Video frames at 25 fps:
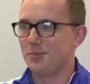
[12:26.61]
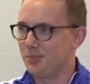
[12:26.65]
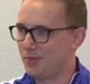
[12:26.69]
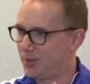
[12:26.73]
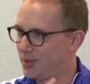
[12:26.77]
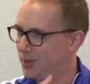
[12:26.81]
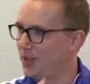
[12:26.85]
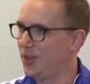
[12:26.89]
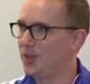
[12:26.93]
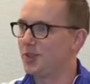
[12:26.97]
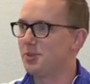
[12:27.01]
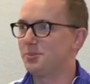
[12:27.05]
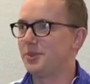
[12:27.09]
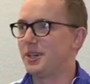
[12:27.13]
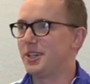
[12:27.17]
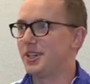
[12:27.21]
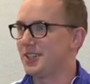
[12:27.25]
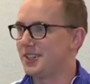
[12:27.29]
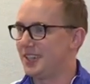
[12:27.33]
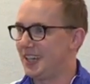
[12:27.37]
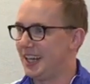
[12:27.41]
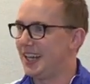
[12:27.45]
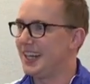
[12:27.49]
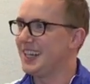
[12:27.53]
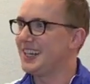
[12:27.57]
Salt and butter,
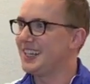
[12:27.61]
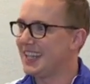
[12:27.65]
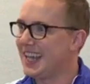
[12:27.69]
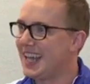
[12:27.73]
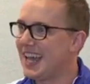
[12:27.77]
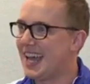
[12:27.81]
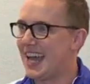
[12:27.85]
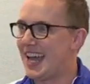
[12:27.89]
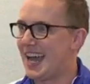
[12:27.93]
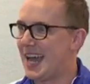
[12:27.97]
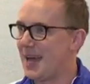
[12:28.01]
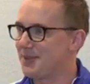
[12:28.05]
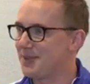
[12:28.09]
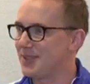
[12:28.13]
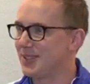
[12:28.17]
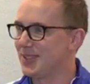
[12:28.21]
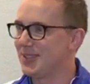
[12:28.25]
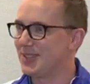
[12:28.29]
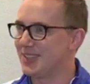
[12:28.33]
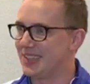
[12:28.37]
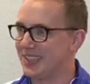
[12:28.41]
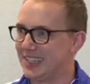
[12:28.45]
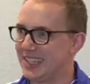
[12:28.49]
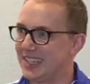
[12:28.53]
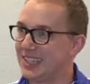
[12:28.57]
right? Butter. Yeah,
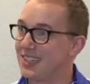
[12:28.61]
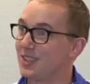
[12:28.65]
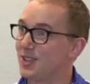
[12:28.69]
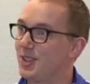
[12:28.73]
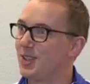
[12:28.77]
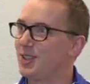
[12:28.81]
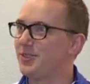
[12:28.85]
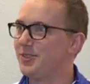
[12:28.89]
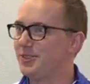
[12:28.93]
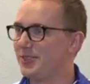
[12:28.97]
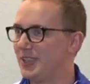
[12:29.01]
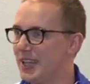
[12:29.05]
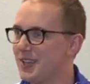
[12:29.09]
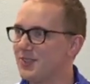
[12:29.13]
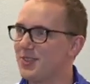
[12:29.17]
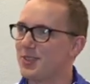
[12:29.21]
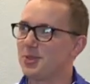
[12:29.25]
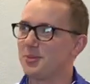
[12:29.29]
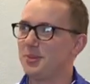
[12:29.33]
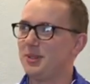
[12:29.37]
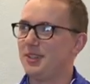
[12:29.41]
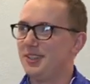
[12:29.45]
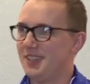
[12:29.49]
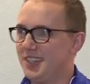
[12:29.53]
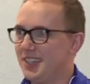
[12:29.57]
absolutely. Because all the flavor's
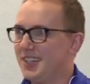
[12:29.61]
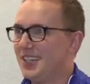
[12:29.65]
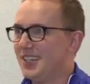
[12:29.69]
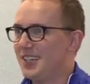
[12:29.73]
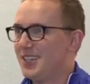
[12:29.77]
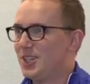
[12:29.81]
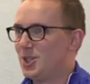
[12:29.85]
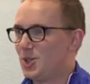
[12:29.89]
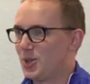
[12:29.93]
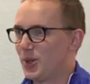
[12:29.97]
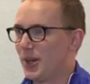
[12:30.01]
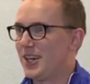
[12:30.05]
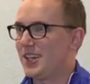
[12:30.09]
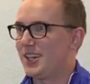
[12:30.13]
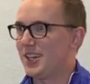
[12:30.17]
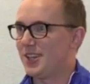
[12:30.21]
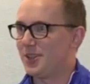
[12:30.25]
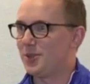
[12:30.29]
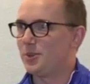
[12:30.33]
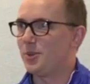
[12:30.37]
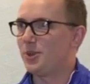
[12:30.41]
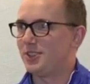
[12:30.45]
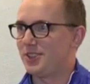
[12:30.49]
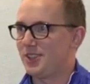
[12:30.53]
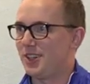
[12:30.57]
been drained down
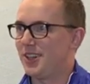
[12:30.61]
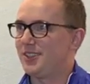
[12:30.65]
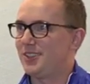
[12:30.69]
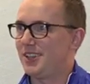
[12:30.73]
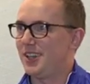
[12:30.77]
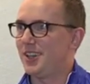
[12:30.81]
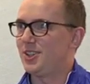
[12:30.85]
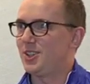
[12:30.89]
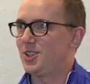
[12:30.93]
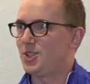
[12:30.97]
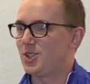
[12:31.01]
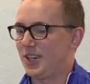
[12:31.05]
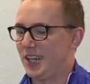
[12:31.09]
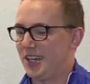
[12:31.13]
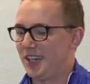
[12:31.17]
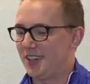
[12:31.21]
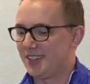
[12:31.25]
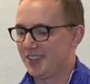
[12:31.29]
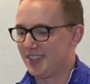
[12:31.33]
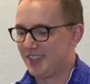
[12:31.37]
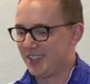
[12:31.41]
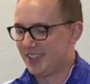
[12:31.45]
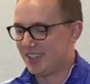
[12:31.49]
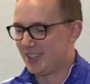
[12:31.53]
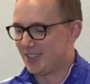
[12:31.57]
the drain.
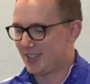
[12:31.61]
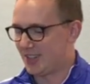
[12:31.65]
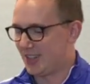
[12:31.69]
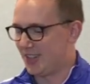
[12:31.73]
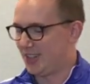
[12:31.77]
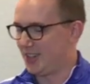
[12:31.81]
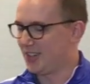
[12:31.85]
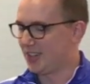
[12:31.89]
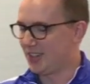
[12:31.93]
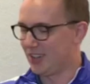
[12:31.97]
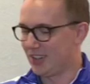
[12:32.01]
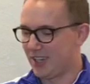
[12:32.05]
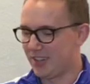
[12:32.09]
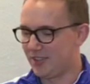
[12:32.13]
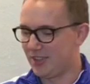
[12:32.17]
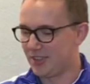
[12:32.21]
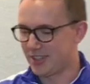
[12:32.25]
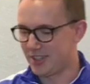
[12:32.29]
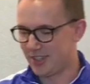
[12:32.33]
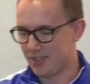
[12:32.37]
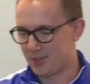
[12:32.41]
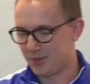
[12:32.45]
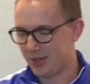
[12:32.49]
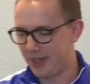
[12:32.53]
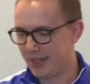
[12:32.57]
So you're gonna love the
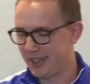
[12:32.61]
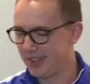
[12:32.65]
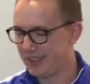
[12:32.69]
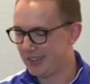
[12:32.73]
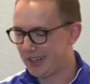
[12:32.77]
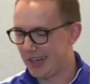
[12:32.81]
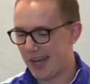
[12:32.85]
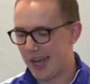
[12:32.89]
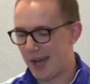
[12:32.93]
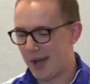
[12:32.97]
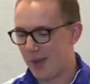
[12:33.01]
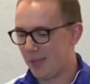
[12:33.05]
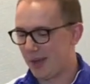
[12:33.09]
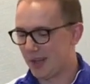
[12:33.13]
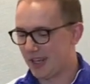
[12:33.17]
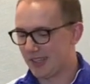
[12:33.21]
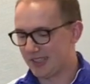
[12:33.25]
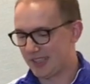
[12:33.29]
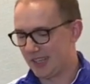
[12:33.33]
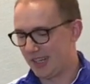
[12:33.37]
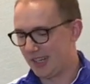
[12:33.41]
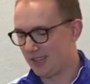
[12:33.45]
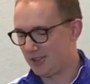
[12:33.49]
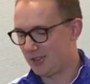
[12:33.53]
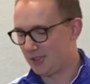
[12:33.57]
cookware. Like I
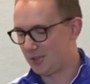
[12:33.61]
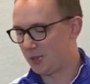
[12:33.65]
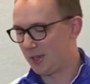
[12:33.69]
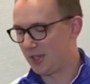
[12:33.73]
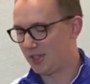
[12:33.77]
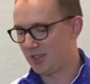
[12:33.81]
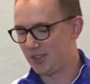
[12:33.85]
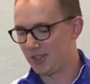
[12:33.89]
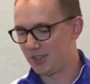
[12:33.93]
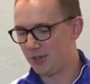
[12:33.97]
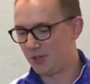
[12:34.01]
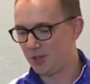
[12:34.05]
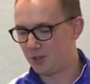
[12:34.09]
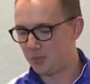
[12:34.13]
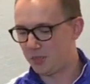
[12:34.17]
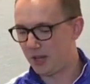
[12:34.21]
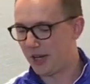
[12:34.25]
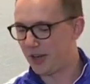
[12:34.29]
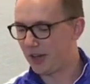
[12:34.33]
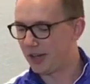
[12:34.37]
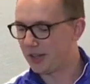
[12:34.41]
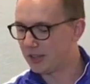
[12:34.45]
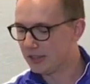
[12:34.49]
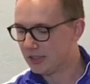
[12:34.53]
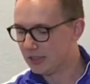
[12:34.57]
said, it just makes it so much
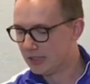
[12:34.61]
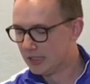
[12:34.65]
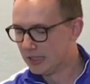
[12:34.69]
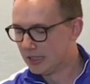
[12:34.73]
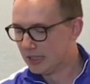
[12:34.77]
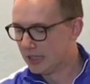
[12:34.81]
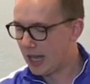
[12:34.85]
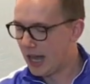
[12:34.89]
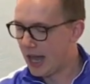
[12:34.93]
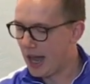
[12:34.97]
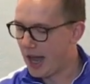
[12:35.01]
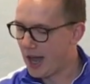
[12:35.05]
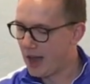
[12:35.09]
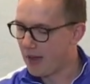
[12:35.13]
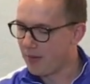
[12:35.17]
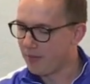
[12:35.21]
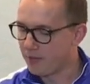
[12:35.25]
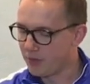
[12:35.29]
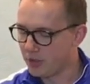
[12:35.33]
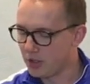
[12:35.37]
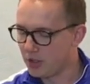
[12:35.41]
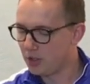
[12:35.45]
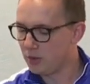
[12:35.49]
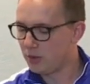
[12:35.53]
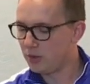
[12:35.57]
better.
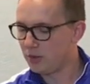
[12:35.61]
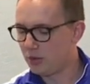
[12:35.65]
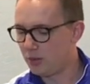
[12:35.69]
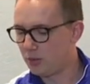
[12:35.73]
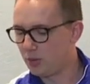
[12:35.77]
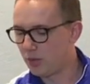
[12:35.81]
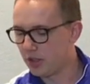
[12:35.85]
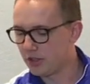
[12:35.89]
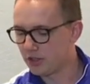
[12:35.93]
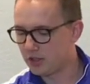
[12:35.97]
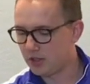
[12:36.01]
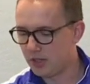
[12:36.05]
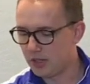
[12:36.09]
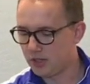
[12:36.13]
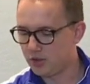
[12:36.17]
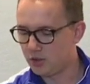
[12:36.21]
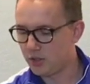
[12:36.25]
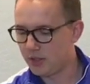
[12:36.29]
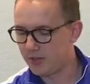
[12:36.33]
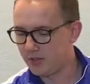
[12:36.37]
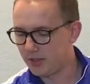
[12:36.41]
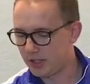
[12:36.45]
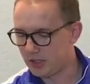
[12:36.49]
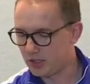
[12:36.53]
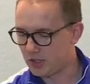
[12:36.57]
For you, we also do
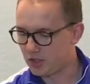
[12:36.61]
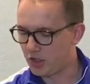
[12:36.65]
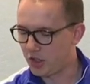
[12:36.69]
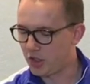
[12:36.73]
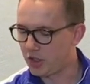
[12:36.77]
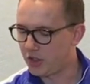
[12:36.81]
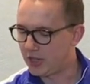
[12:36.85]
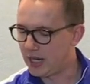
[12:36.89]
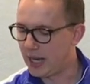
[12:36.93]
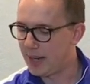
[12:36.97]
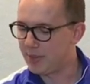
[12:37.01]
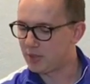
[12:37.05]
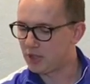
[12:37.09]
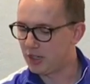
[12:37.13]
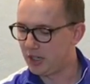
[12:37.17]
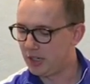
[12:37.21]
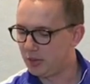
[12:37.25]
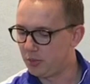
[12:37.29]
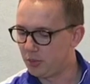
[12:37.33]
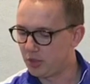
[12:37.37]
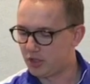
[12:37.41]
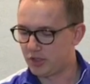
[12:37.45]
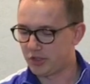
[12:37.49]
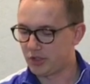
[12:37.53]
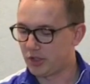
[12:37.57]
have like a starter
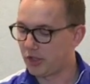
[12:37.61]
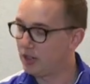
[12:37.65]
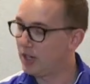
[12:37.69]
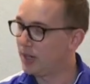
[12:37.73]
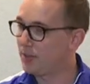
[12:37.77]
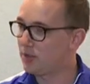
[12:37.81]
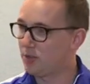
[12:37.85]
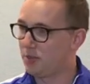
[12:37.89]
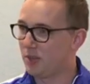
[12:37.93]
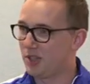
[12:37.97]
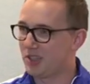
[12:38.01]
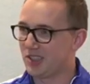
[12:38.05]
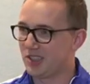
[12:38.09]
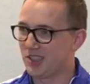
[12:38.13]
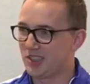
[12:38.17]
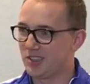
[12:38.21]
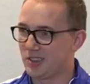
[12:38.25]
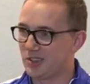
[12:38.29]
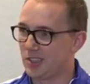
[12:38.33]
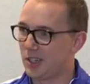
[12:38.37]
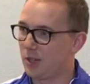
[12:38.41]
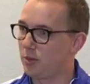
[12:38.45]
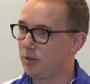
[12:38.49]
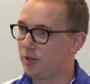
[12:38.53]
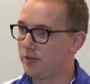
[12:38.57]
option, which the starter option basically is to
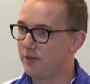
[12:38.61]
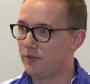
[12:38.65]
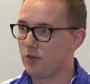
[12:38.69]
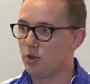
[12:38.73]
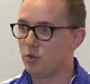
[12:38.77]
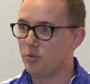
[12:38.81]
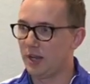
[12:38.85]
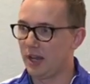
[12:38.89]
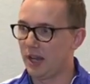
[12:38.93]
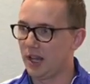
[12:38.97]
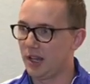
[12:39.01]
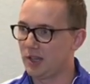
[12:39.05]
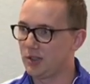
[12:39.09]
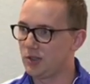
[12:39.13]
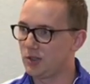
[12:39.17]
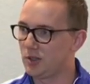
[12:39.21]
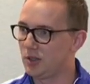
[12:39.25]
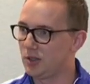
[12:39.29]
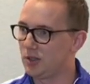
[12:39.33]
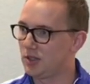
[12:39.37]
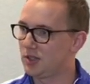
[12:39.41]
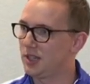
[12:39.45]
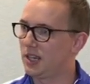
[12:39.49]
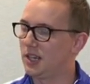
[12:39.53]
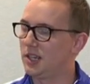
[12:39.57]
start with a few pans. You
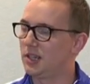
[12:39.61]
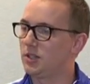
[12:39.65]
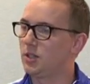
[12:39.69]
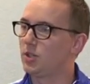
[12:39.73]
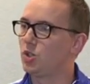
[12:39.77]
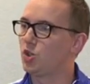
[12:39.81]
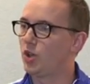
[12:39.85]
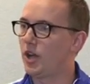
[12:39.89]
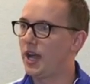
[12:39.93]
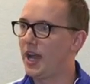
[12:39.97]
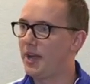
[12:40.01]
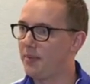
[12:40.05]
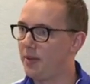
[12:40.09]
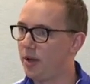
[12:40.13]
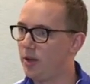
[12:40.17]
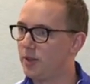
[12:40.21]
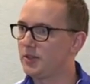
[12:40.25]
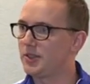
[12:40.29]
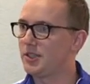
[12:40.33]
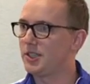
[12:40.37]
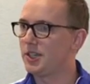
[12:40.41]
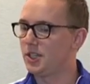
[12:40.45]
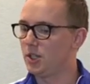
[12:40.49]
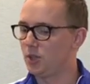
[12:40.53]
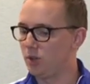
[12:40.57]
can just kind of try them
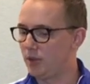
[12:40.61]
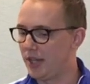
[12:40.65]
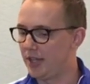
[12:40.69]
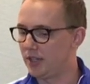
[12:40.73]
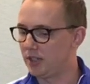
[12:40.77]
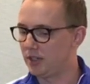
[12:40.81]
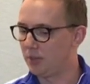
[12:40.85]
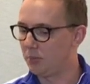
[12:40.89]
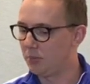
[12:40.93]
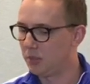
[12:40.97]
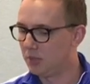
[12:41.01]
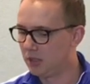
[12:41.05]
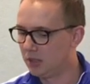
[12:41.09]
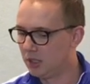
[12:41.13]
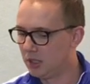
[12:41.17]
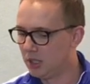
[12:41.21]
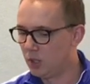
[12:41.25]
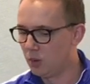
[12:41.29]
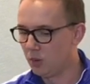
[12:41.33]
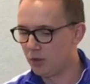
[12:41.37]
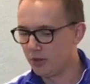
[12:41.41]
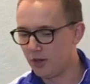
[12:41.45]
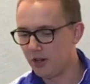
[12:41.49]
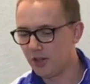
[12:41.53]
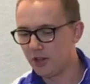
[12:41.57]
out, see how you like them.
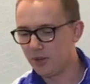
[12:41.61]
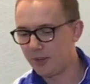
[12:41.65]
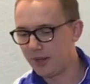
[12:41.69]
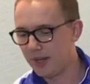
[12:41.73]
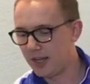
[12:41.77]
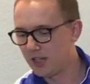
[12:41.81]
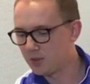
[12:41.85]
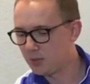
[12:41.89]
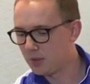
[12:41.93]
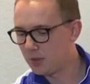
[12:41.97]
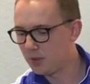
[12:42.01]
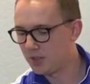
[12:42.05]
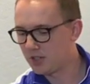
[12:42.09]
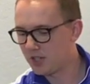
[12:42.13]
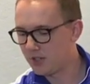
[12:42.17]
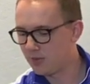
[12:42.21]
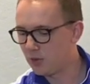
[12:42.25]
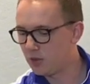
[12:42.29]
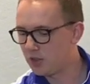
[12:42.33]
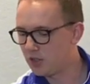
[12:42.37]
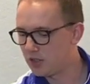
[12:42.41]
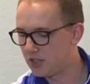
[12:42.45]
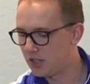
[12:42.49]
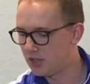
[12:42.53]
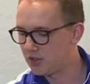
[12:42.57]
With all the pans, pretty much
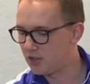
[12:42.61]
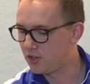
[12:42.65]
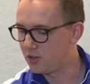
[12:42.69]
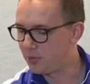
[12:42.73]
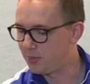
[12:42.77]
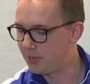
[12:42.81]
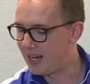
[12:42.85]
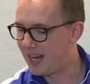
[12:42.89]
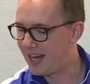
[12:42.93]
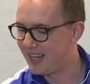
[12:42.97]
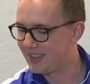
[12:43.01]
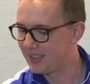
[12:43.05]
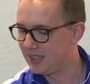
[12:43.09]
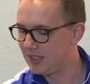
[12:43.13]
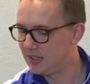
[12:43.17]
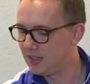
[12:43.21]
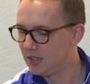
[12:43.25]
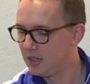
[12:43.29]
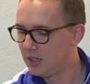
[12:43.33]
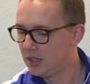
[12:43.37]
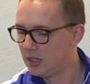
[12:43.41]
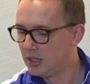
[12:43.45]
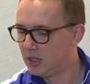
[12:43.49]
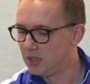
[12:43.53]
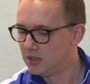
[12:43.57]
everyone just does their deposit.
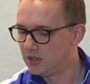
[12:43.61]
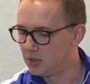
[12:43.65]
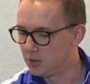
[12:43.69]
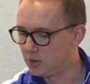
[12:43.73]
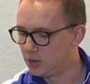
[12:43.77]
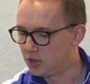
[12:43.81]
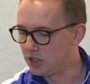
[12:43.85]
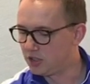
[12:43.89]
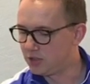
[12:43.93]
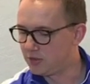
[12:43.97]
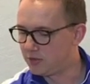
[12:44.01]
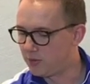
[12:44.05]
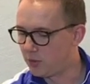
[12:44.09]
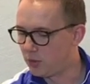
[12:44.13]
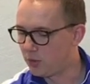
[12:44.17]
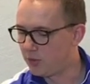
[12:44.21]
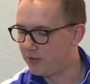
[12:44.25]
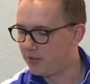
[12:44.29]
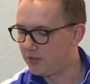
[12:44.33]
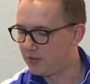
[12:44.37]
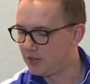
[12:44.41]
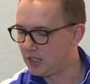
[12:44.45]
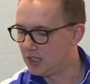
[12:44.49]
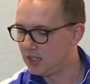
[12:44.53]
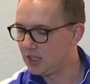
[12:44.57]
So we charge you
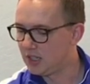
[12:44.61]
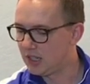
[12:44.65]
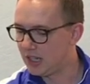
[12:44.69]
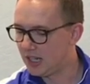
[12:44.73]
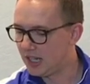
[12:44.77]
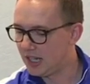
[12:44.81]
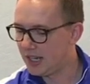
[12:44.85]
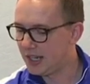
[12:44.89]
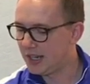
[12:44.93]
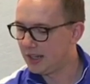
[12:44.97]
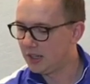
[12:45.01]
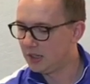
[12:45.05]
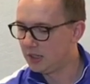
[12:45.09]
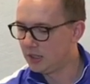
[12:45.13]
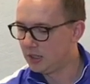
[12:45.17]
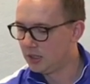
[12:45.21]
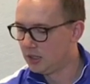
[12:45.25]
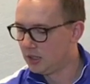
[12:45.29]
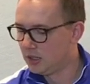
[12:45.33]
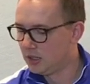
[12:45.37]
$415 a day,